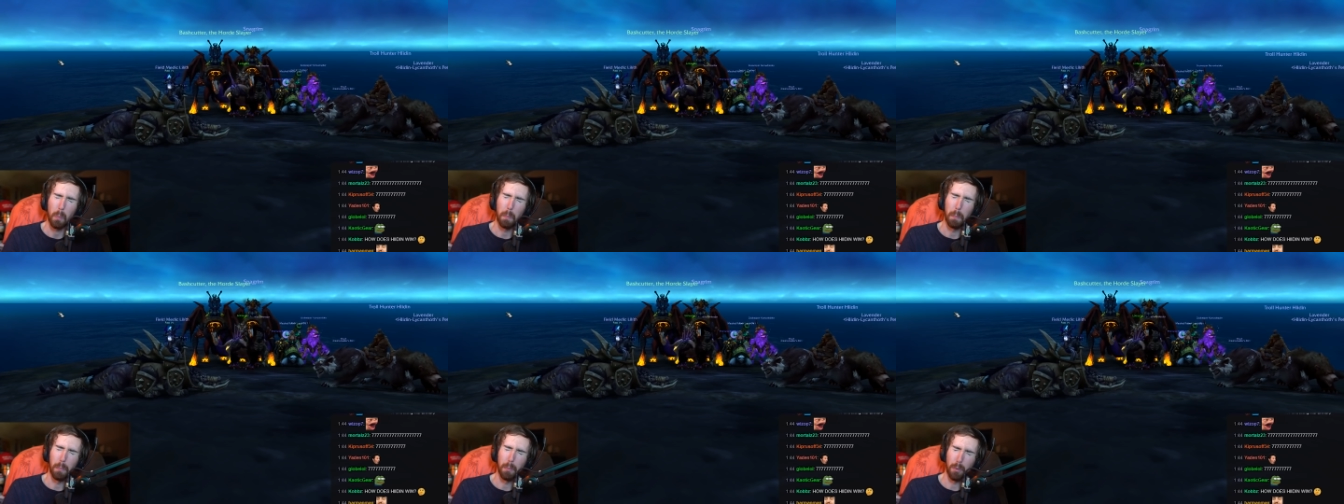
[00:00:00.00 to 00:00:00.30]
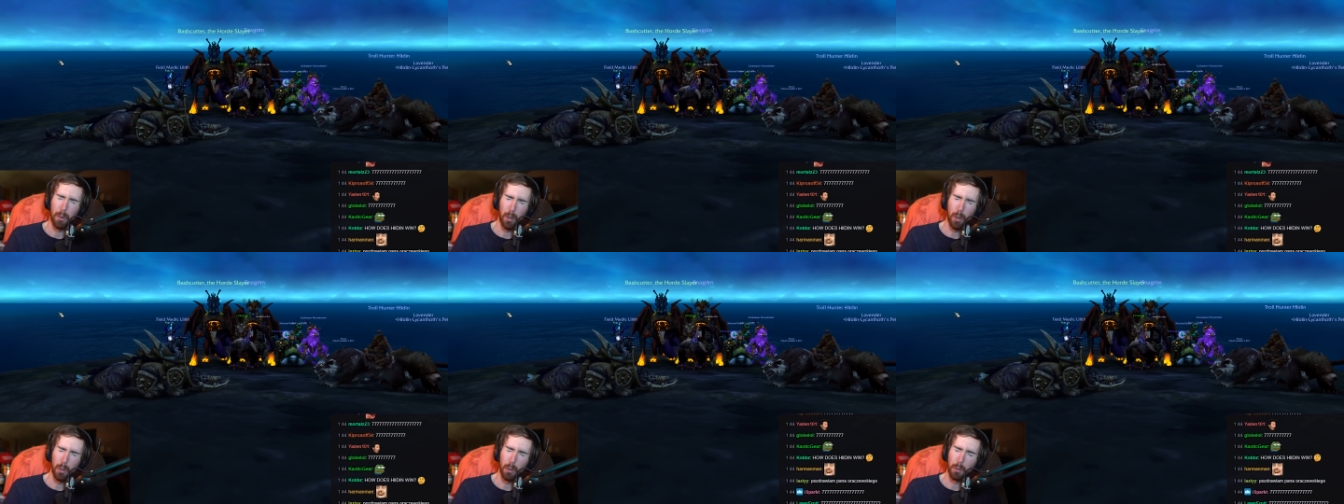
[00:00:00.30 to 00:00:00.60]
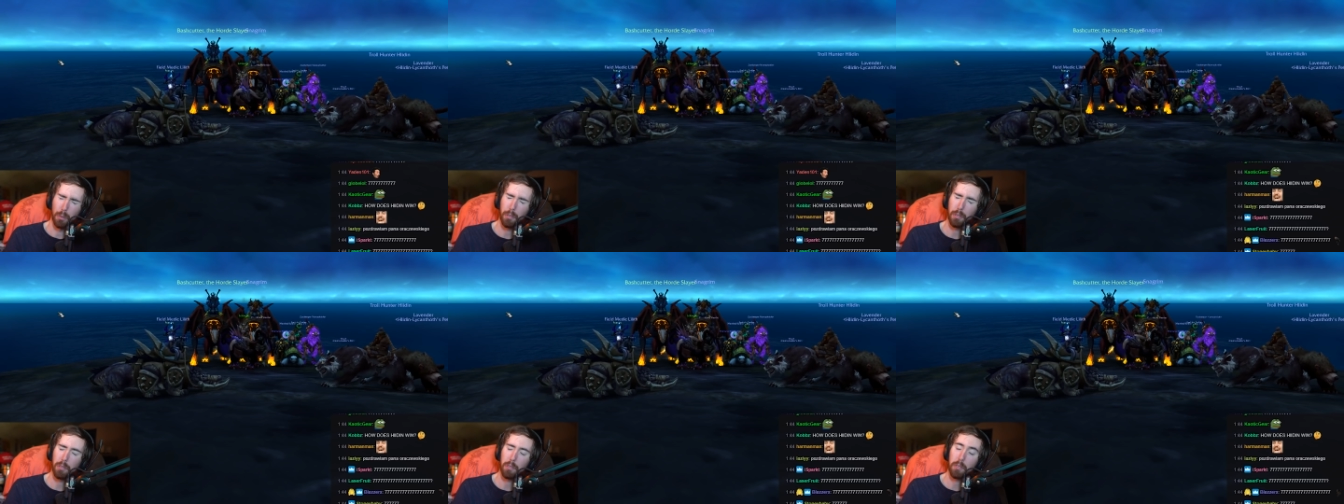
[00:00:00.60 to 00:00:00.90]

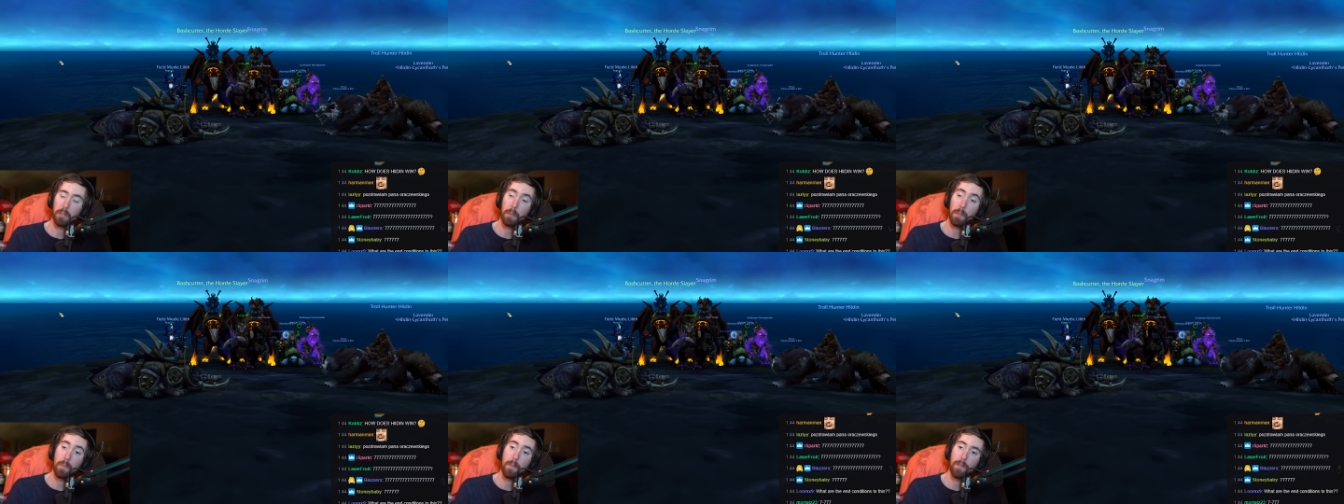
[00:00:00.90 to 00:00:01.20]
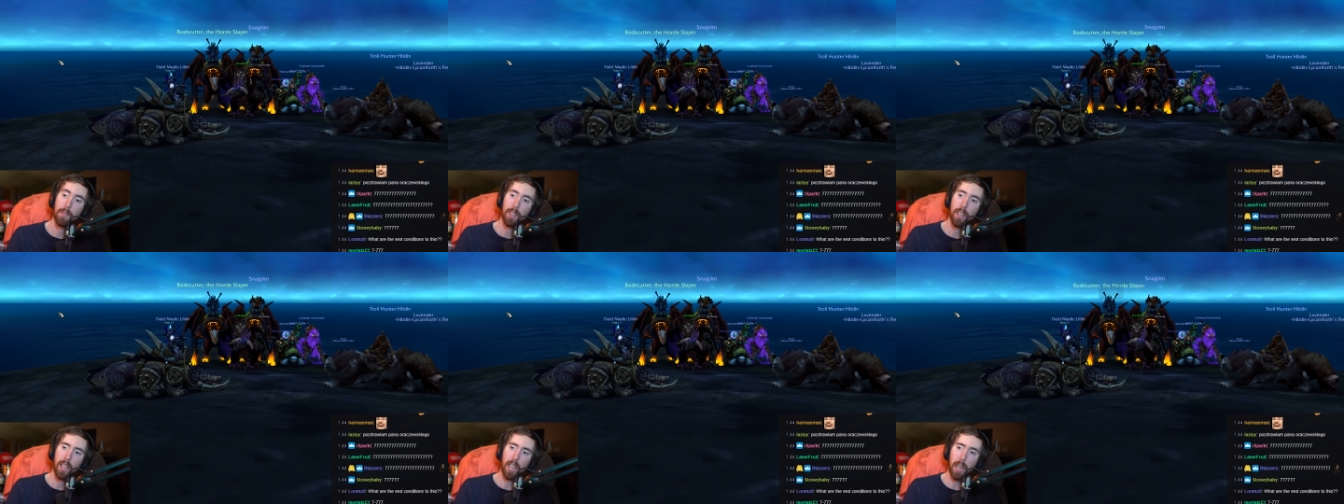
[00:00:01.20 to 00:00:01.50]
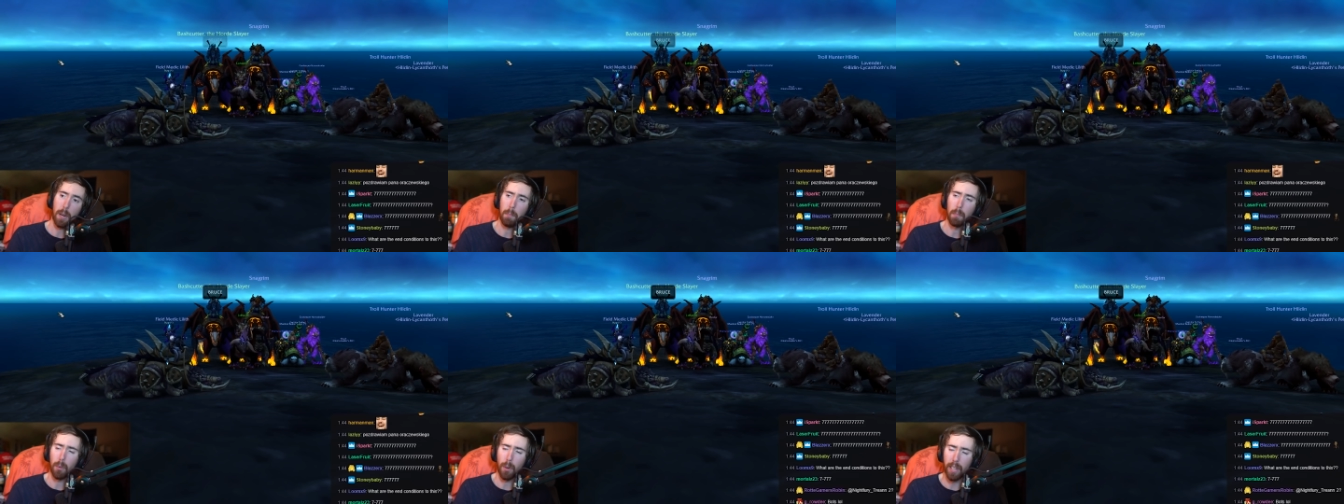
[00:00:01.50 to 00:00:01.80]
Bruce.
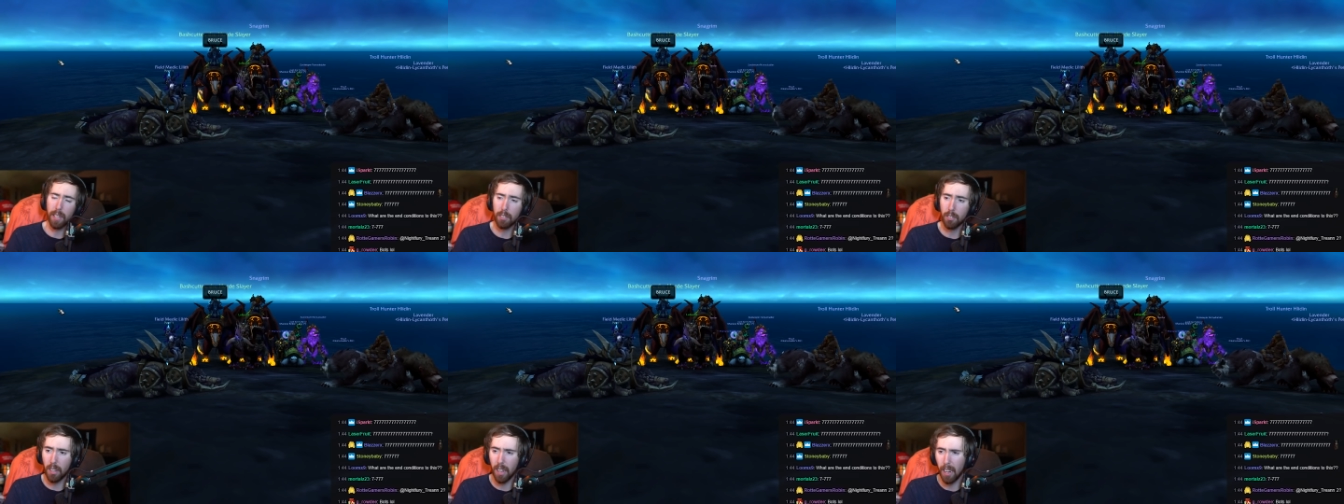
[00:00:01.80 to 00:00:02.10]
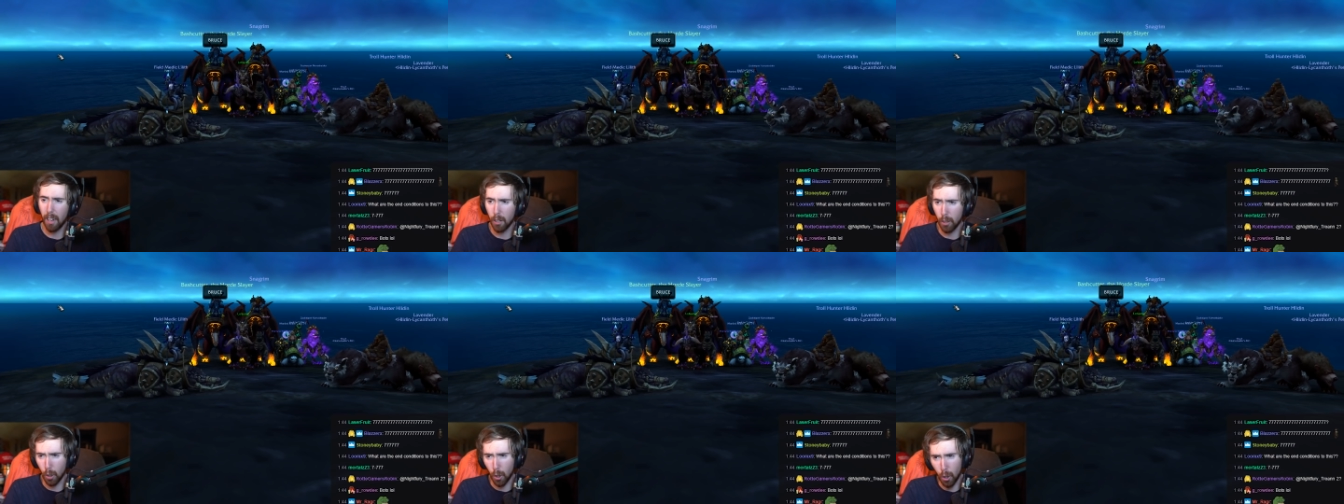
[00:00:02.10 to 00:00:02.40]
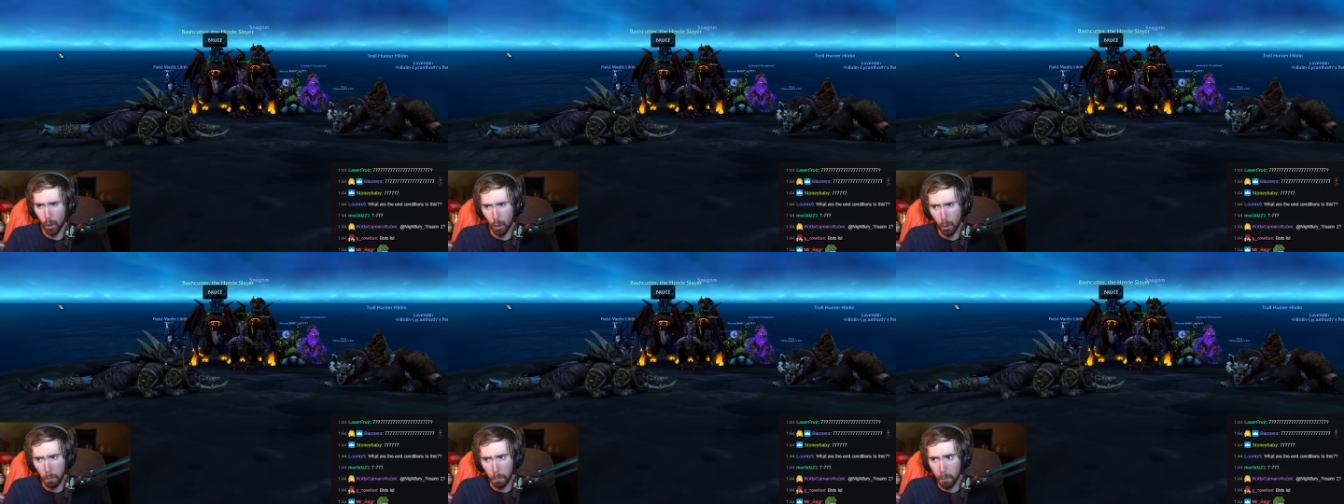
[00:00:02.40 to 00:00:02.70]
He brings out
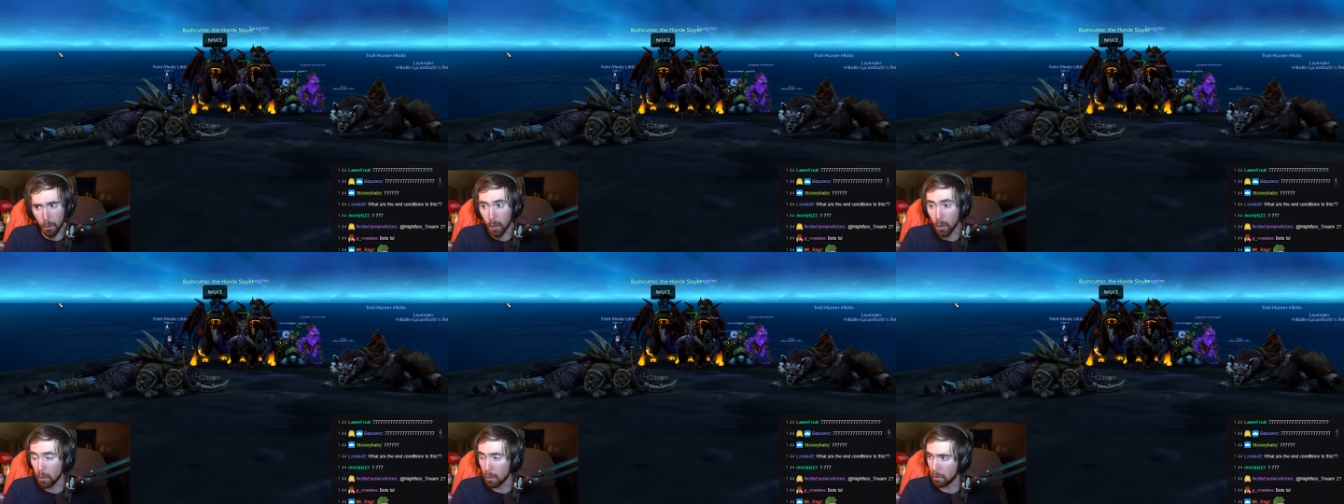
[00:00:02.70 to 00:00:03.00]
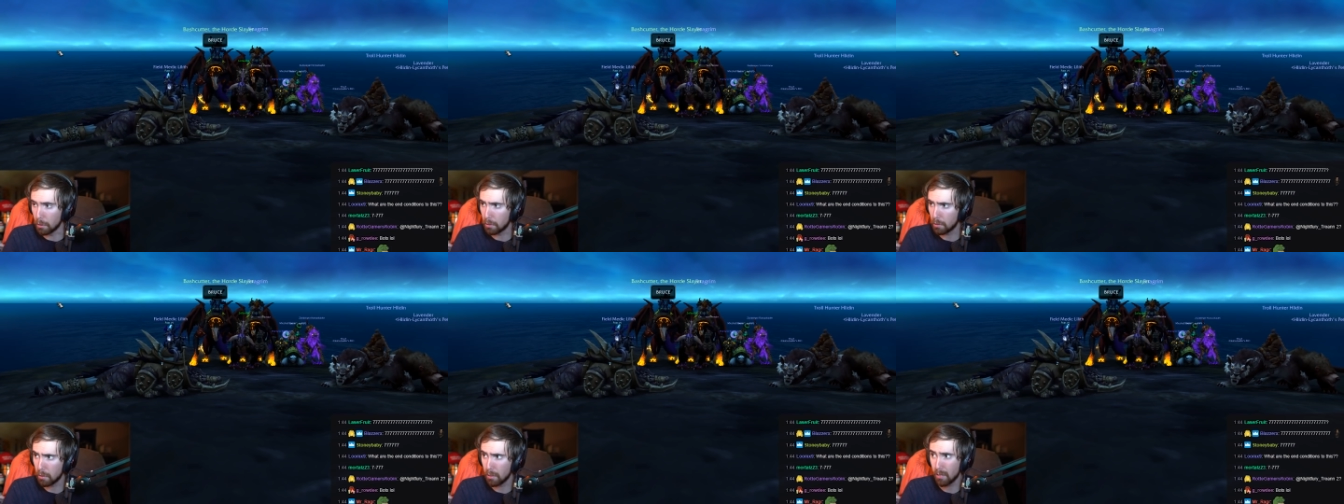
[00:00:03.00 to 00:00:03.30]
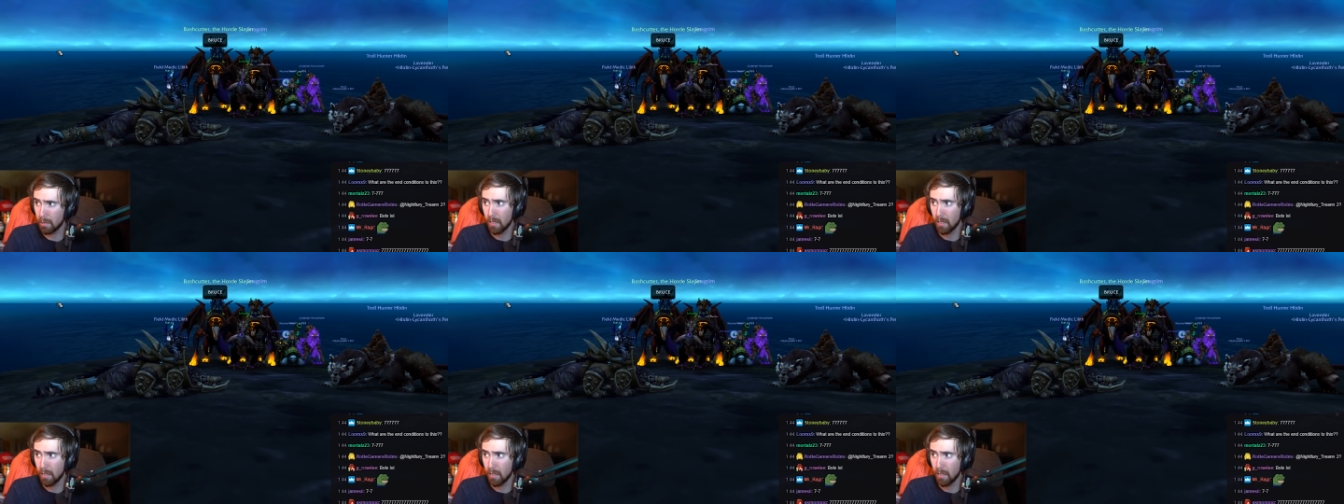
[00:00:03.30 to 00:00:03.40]
old Bruce